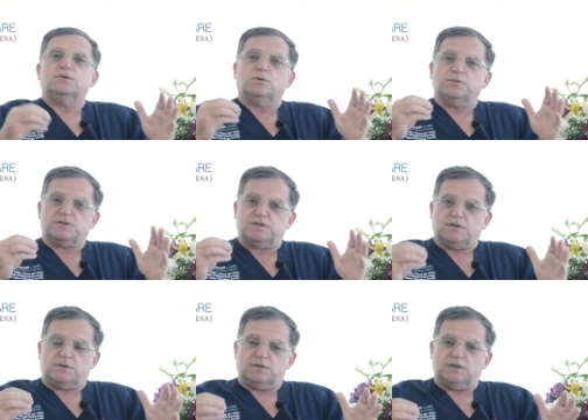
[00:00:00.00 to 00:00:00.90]
to,
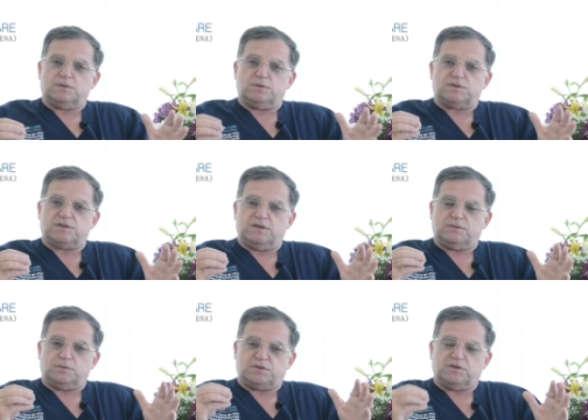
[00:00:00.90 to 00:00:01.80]
to,
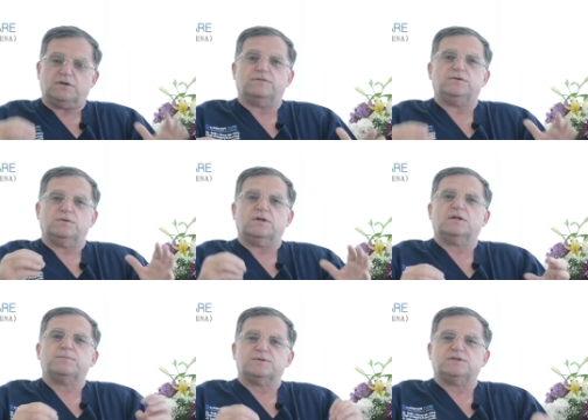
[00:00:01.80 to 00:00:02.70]
to serve during
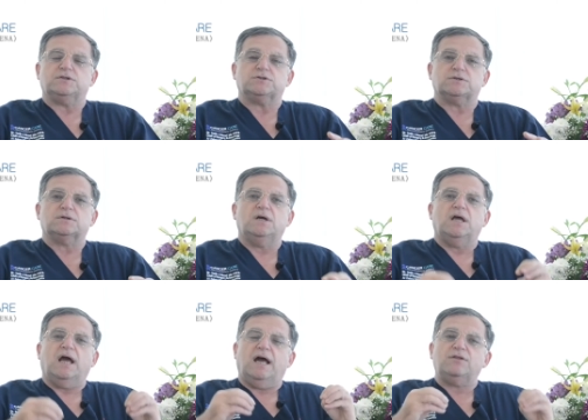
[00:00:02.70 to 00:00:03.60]
the procedure
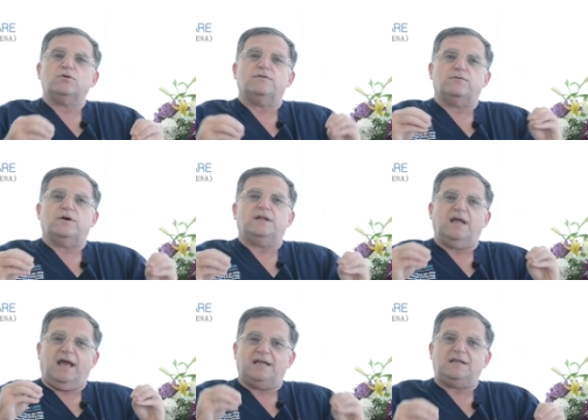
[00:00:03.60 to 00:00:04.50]
and to avoid
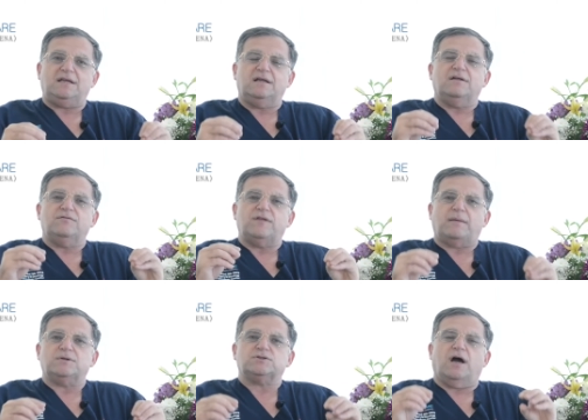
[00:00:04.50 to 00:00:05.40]
any
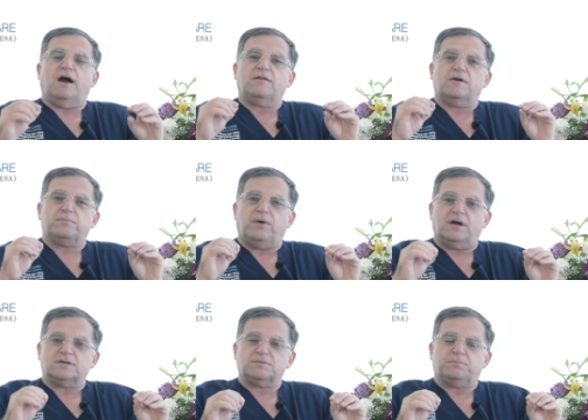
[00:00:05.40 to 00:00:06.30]
damage, either
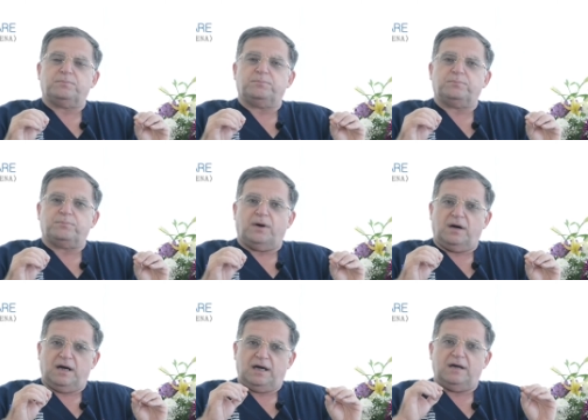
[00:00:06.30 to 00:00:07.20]
par,
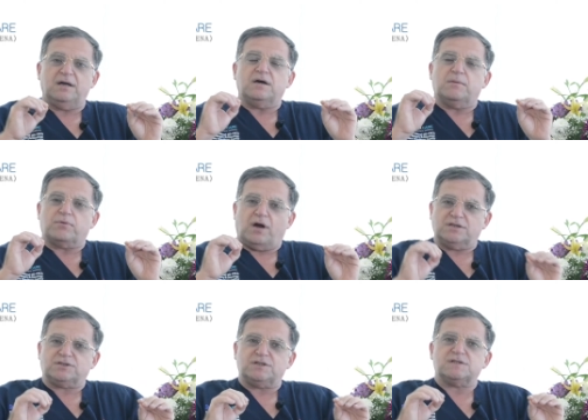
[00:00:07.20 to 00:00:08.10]
uh,
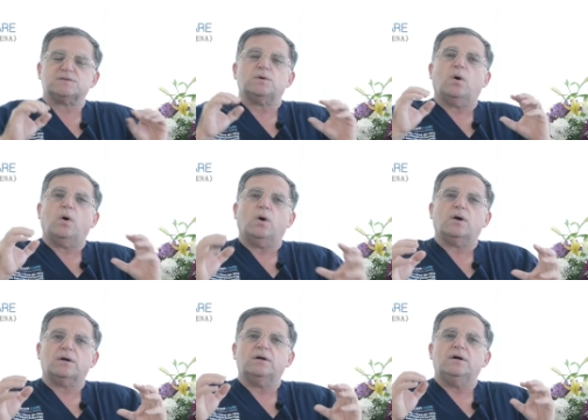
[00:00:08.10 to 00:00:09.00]
branches
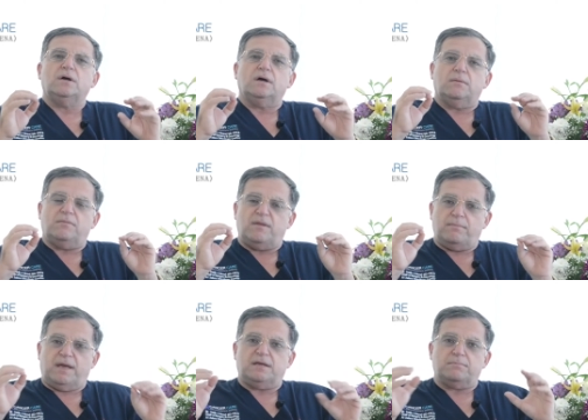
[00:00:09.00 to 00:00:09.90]
or the
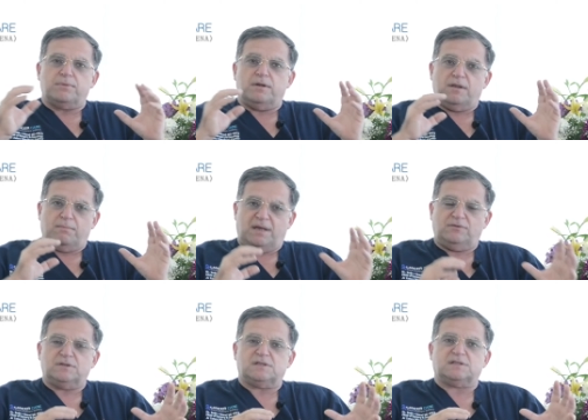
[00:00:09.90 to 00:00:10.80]
main, the
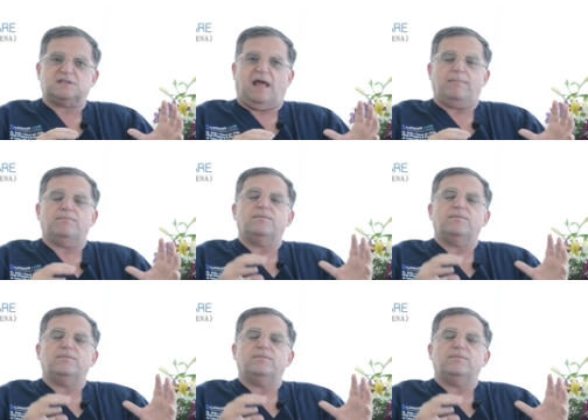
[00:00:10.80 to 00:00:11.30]
main stem.